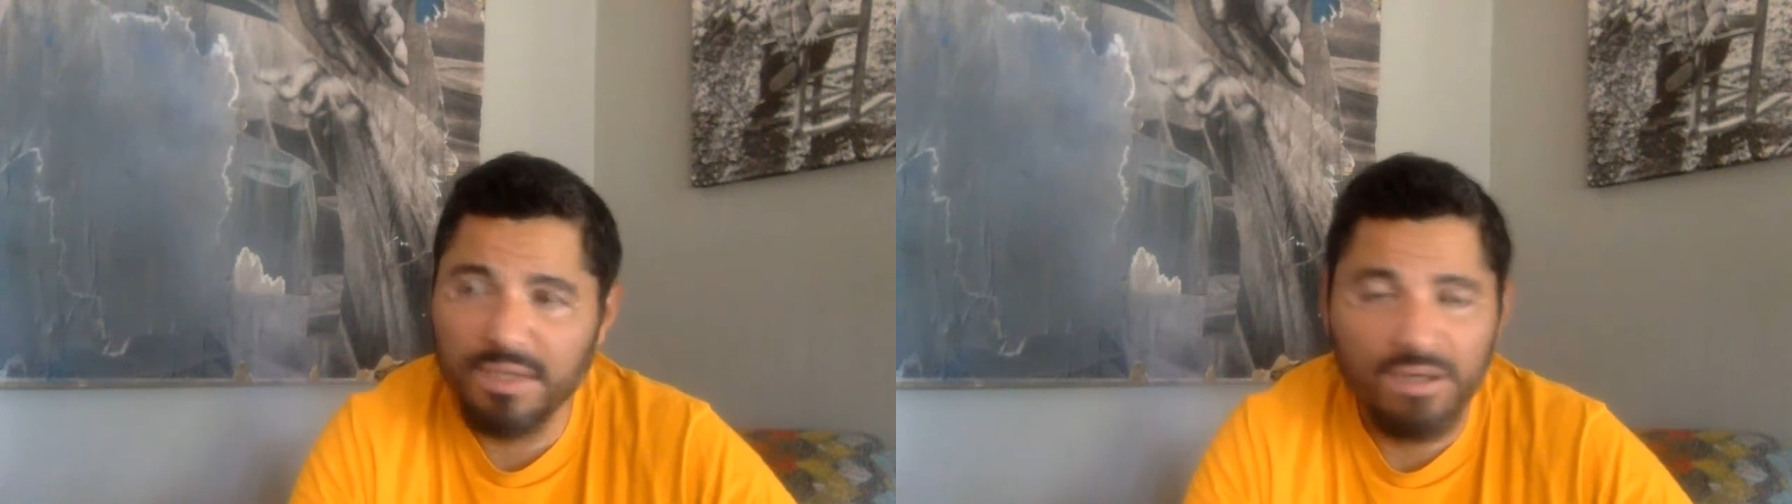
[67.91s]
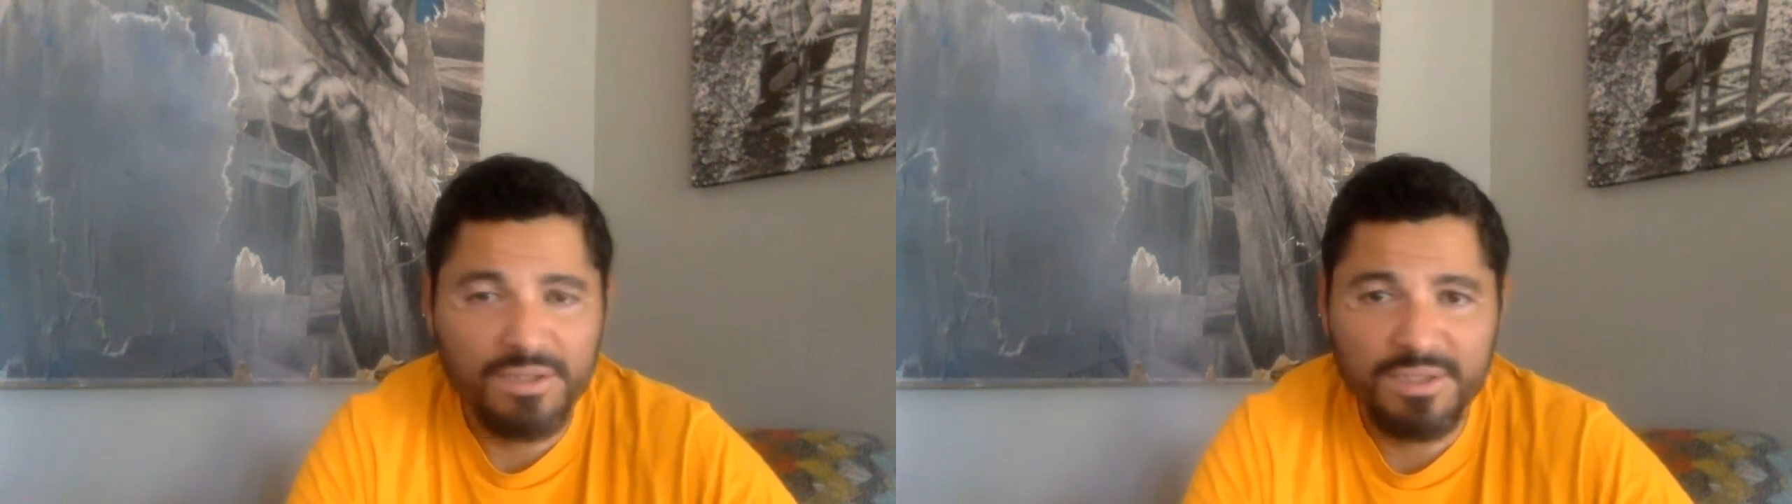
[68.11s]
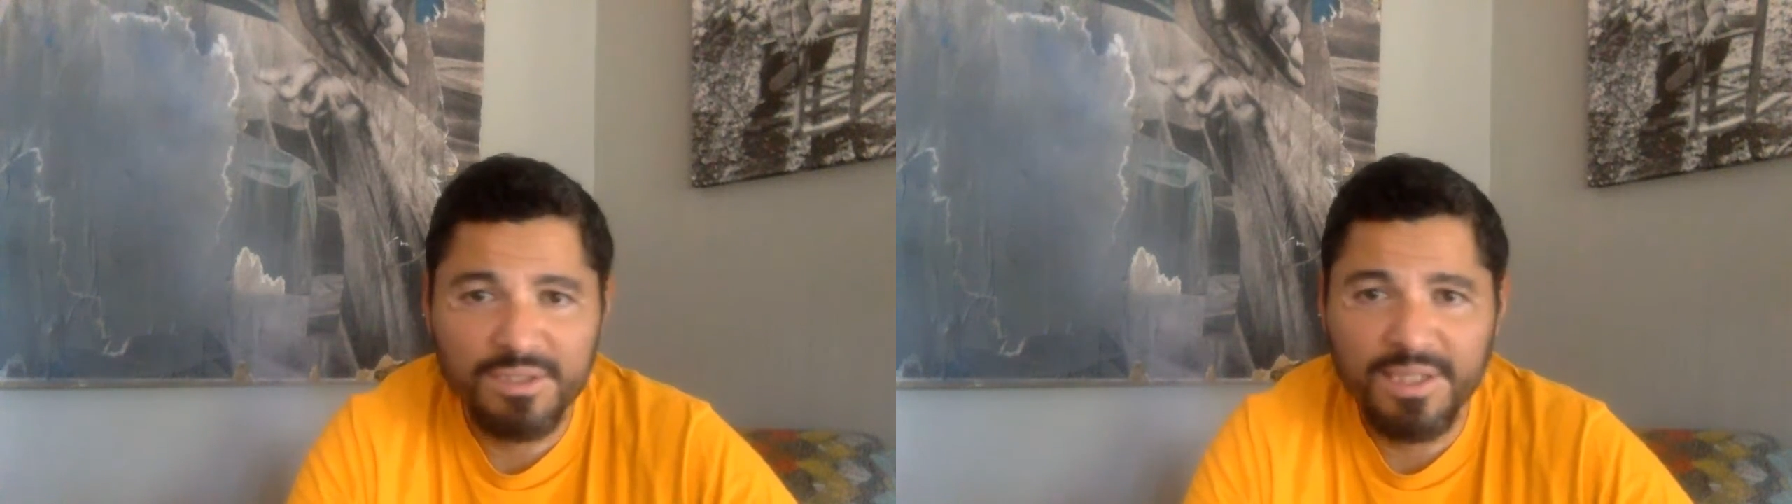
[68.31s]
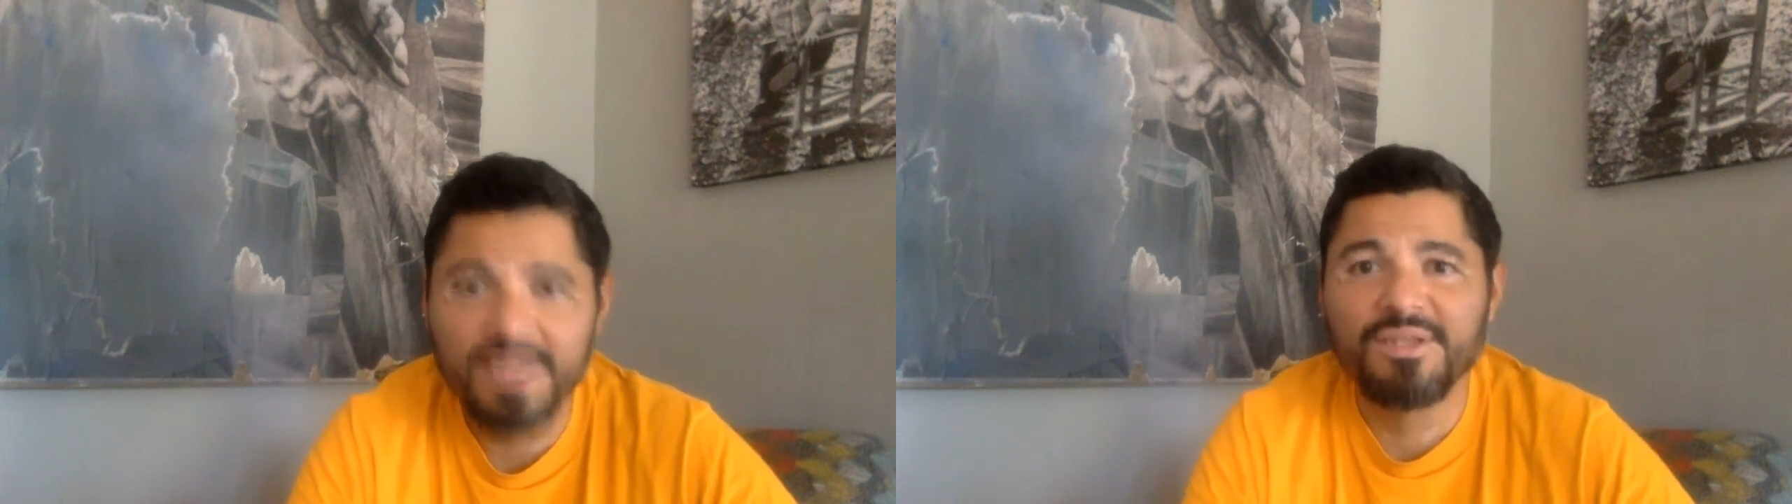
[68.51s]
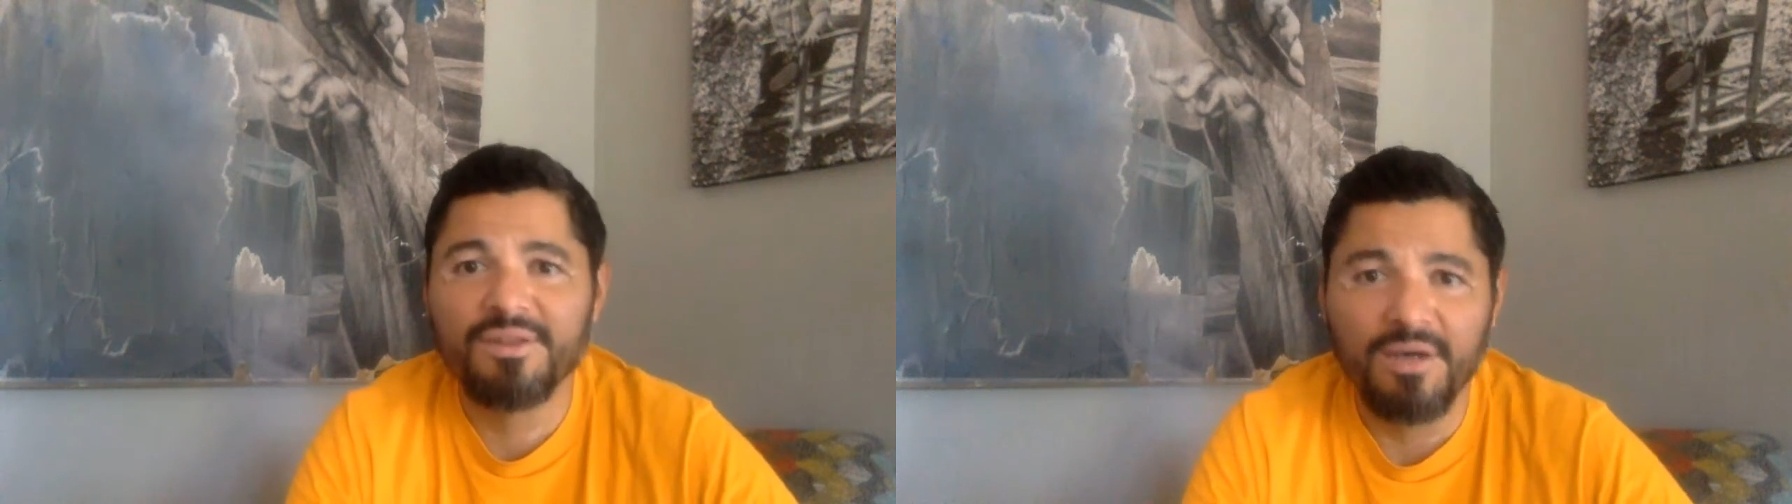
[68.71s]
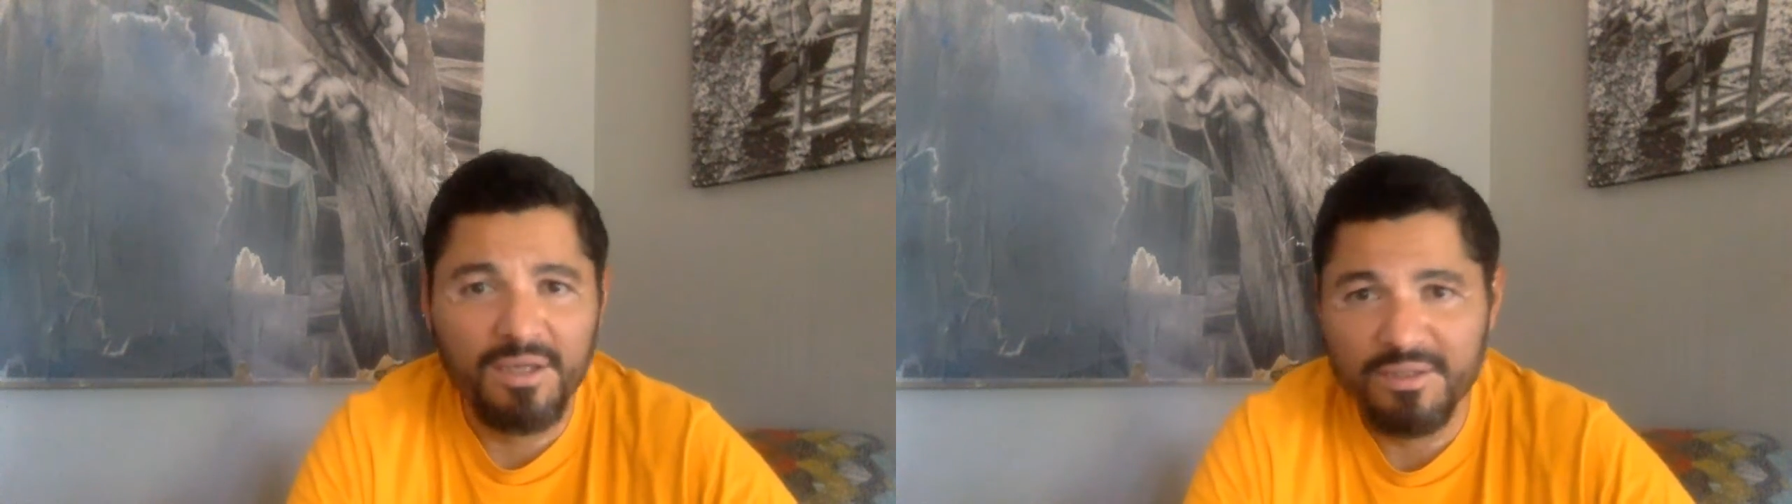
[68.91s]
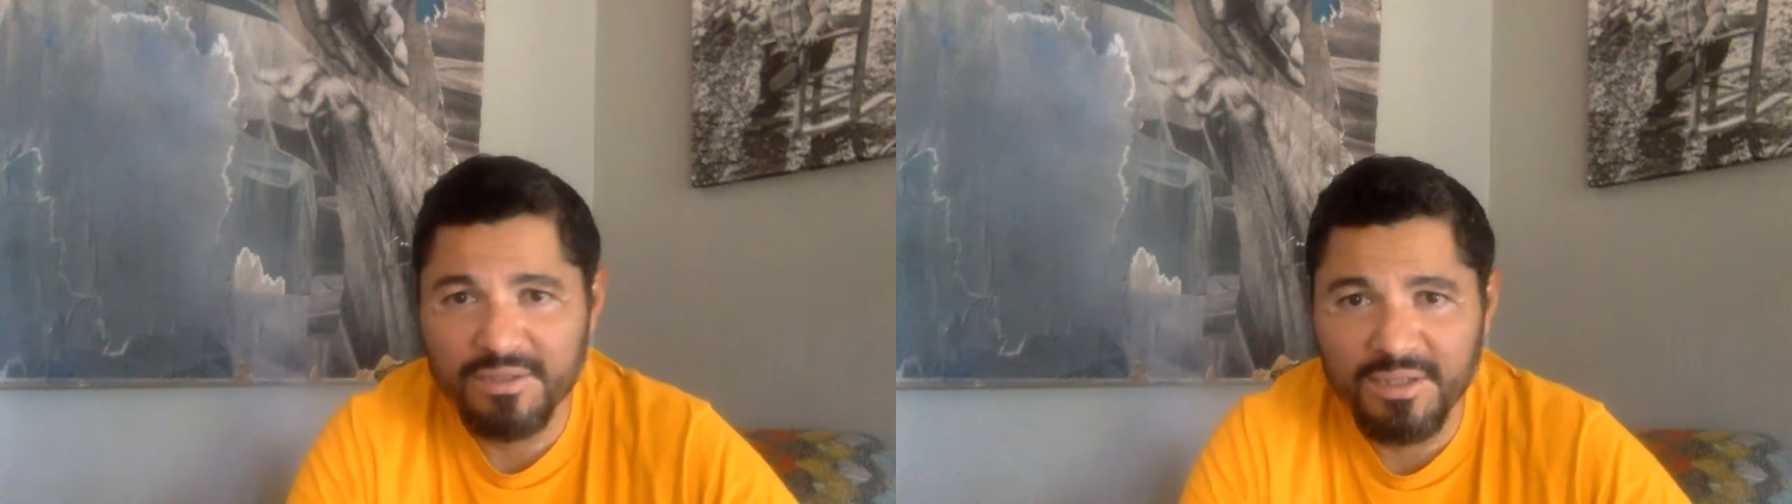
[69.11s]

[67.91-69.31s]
on to the next thought.